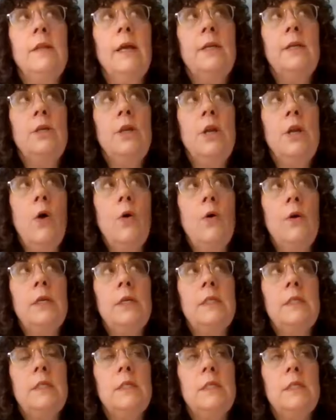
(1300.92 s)
they
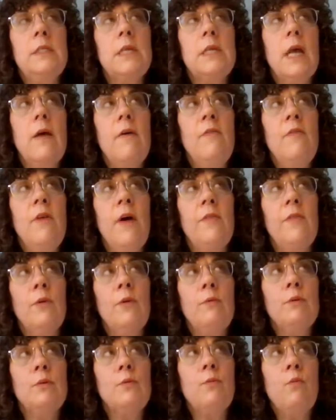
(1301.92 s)
noticed that
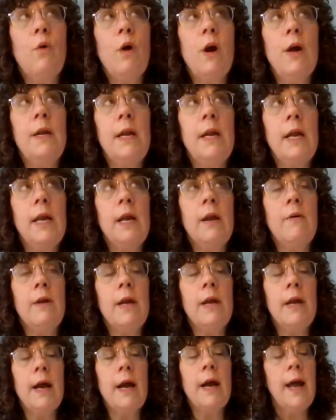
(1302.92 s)
there was one
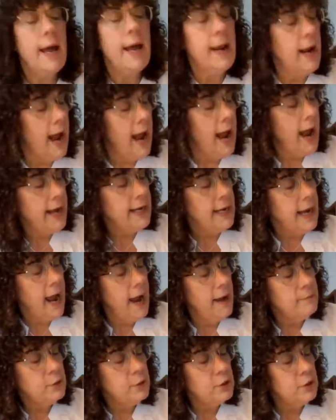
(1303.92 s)
area, and
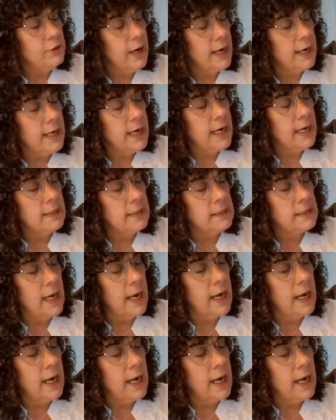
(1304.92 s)
I'm sure I can't